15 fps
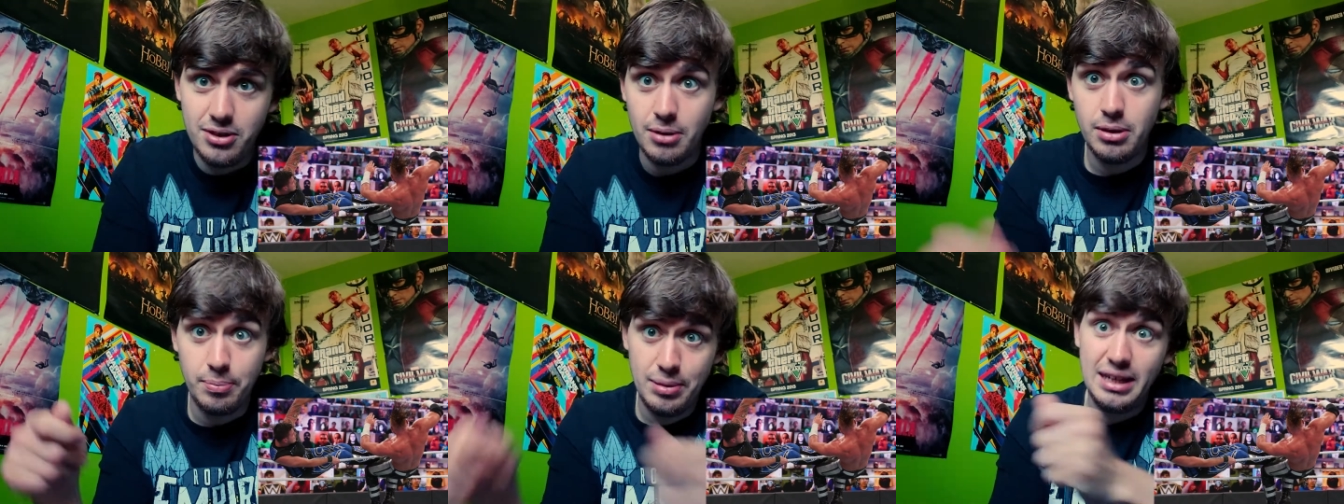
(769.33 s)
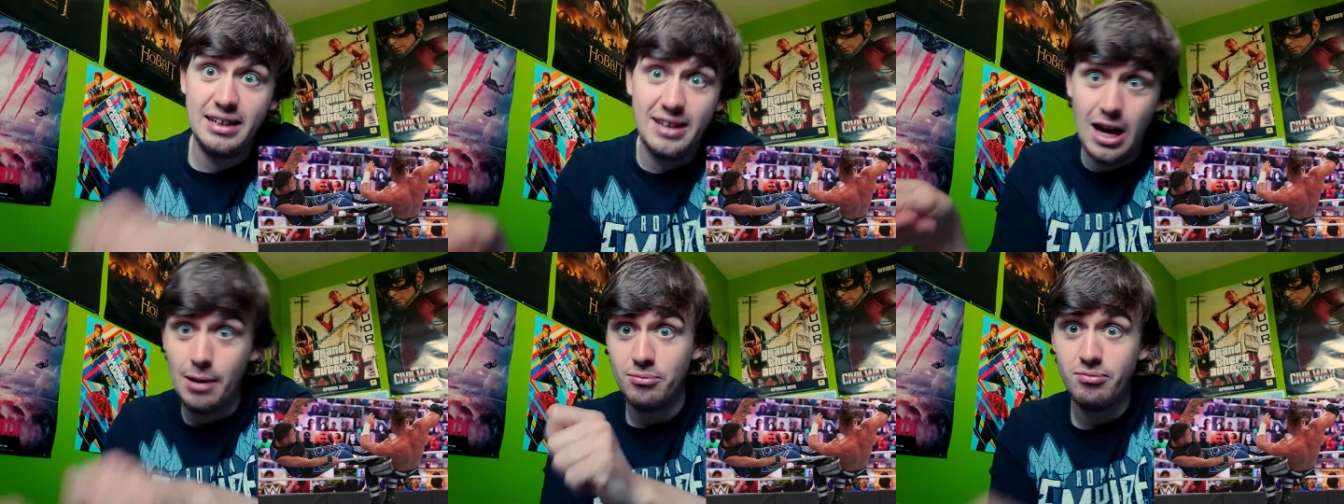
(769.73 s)
They're beating
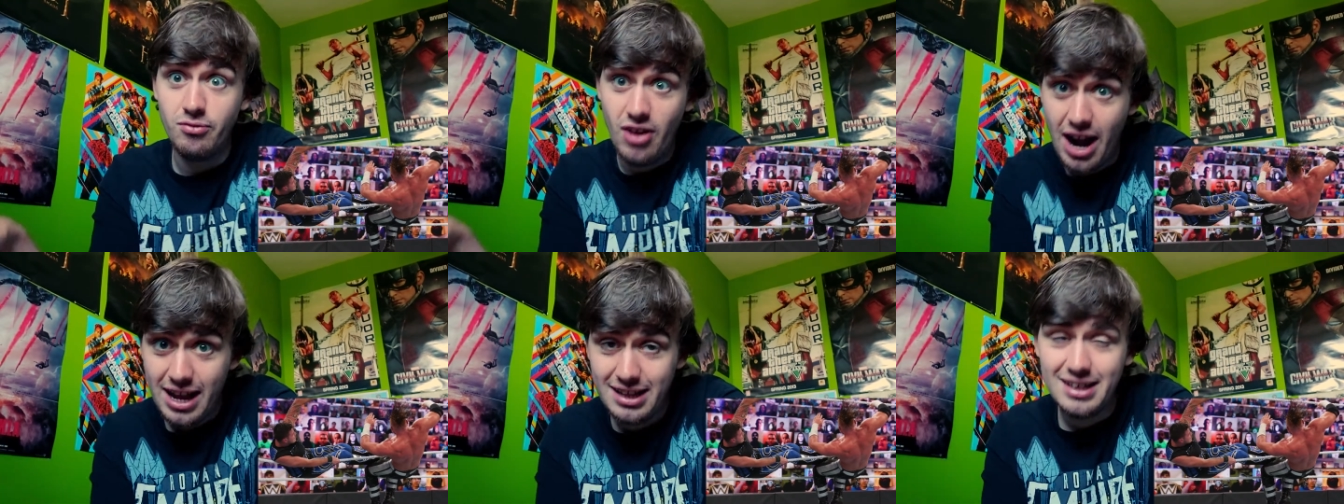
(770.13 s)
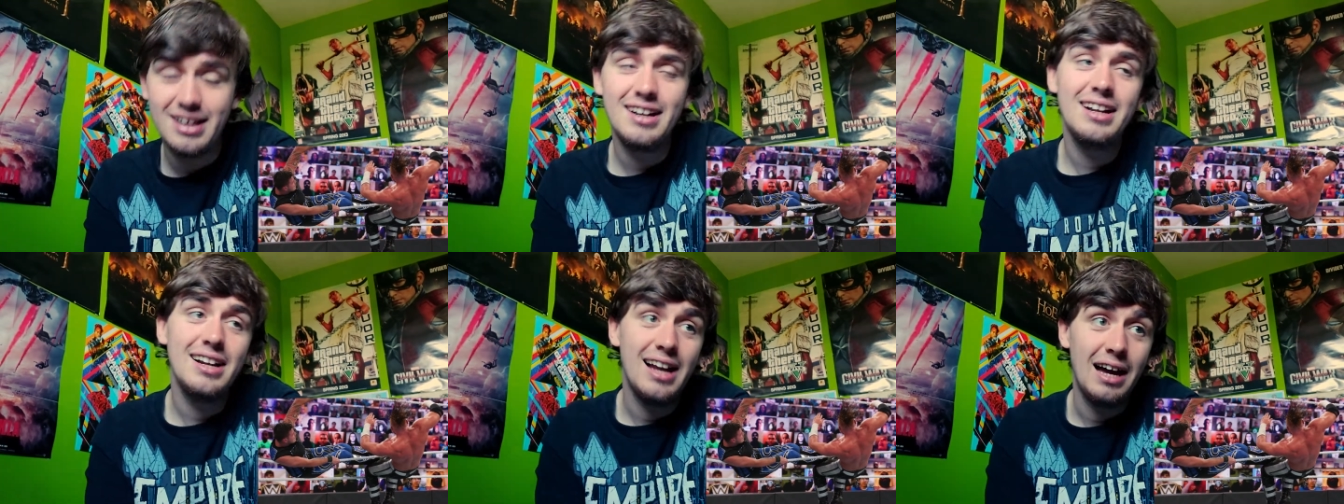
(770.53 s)
down Rey,
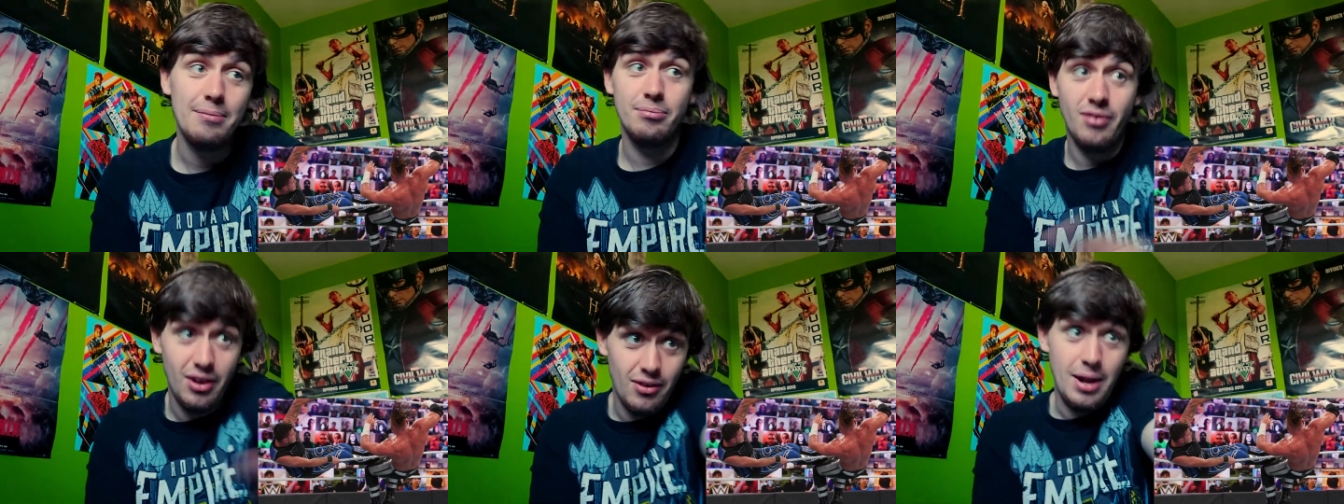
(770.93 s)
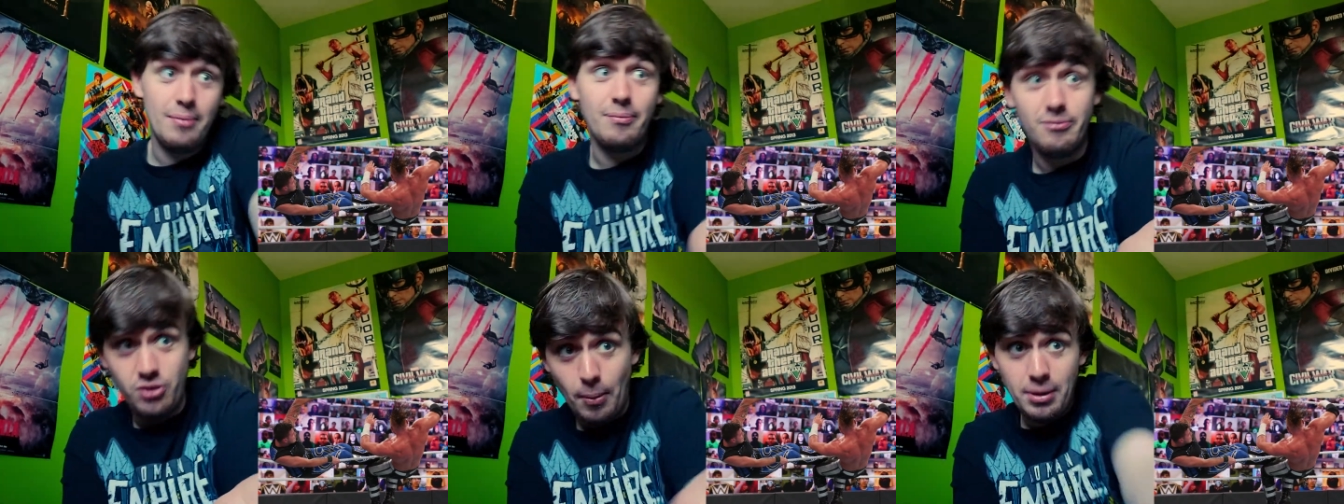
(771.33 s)
and
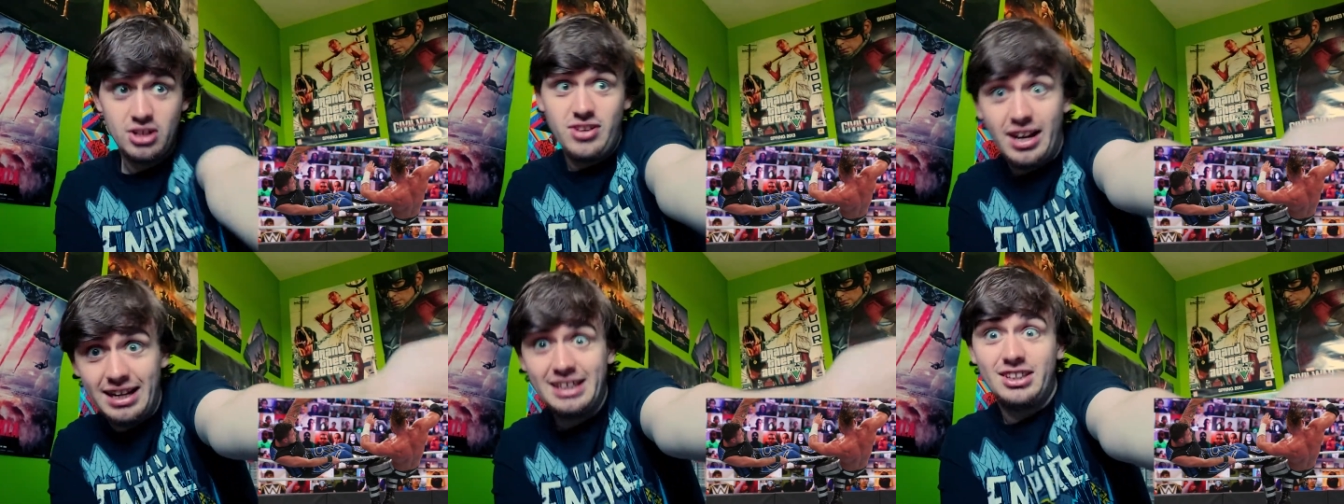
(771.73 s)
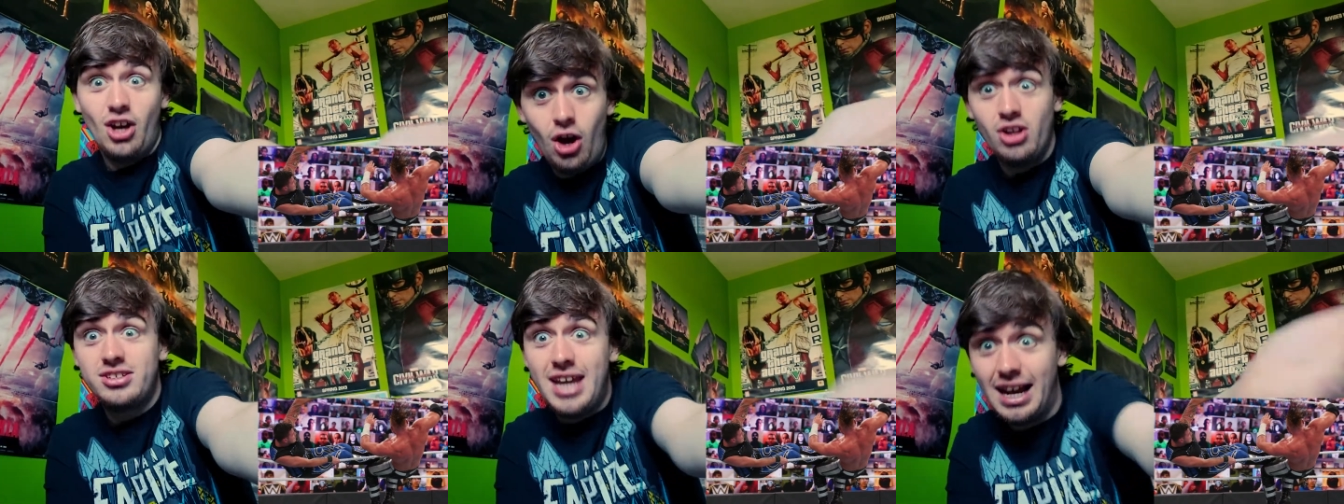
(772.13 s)
Dominic trying to get the
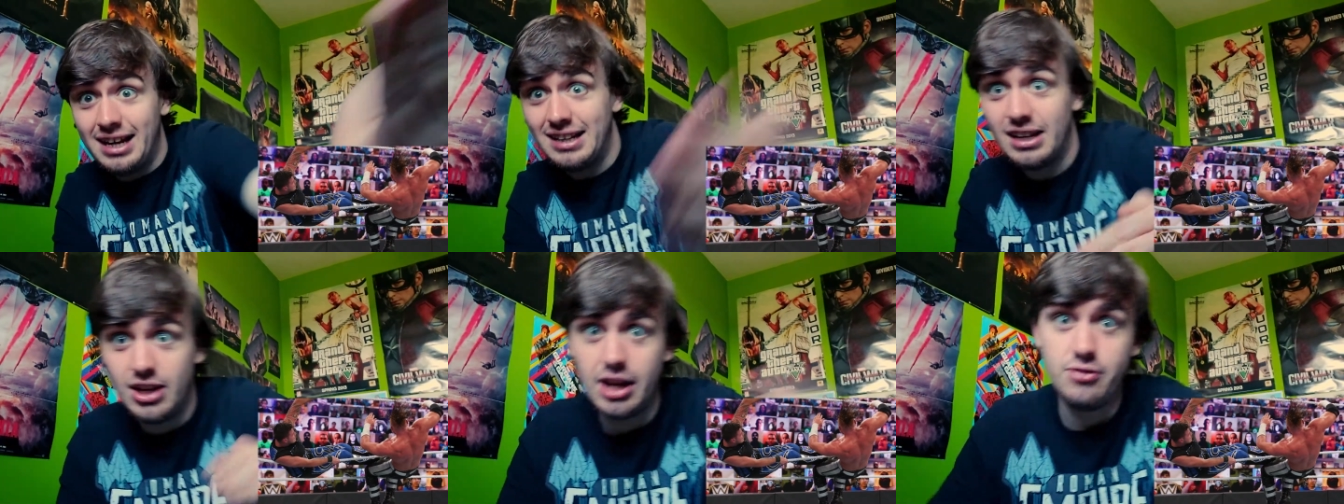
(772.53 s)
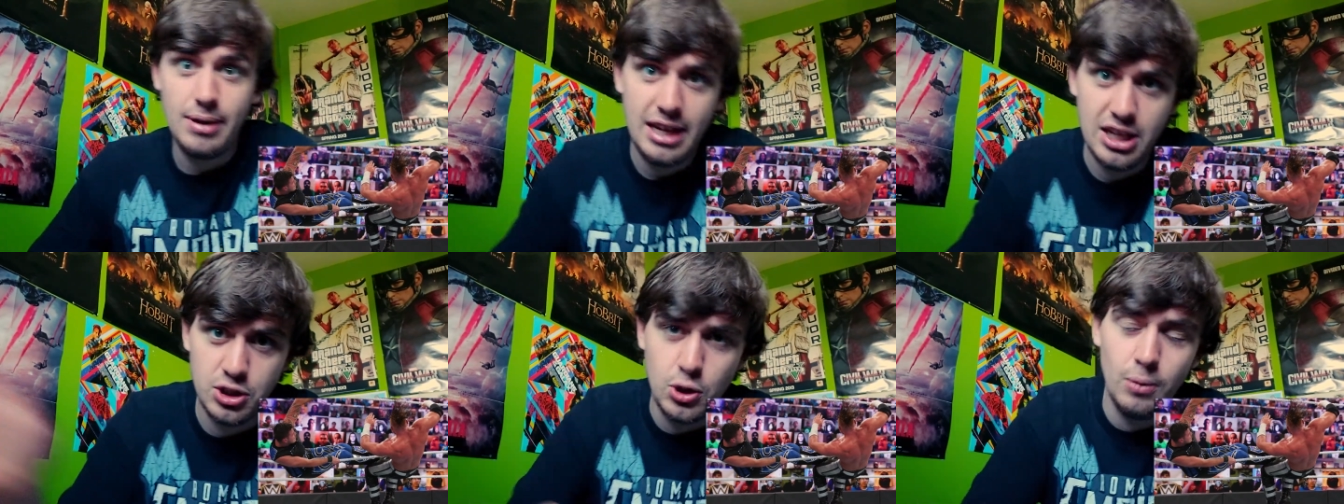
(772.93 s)
hot tag in, and then
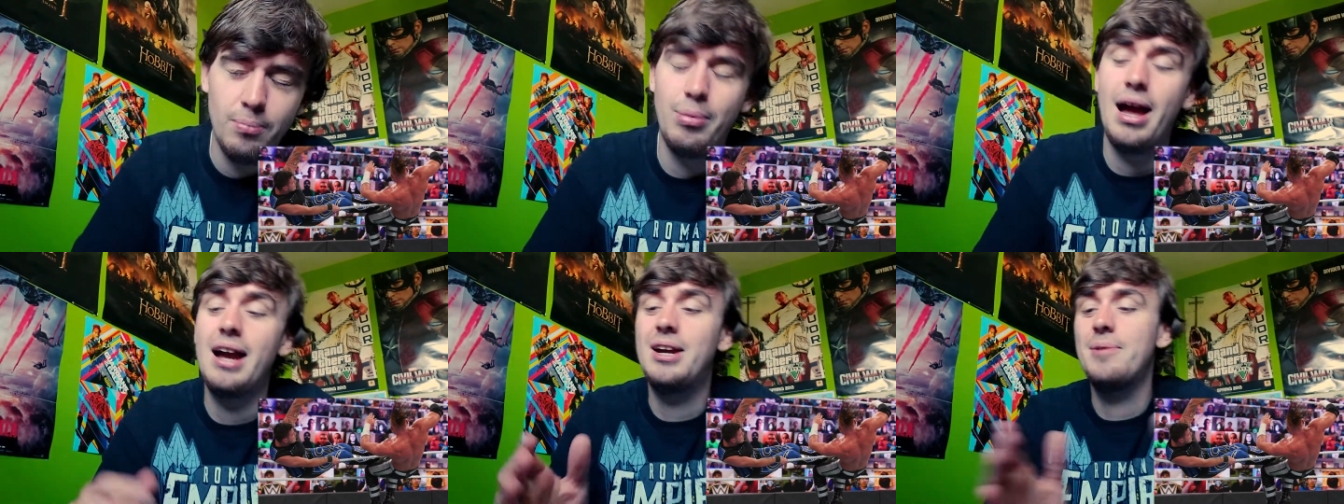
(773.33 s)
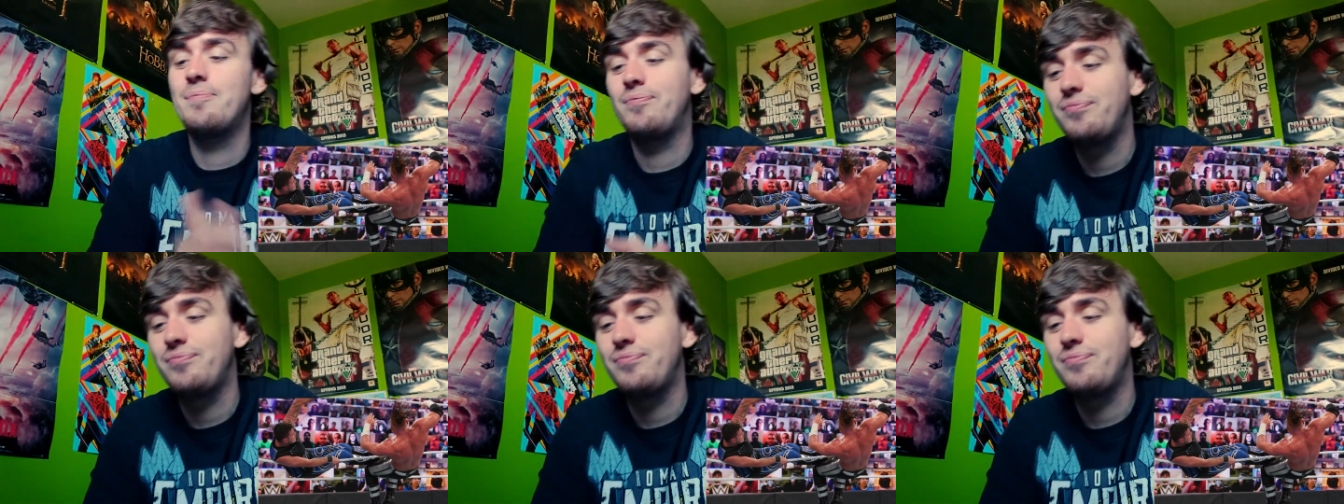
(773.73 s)
make his comeback.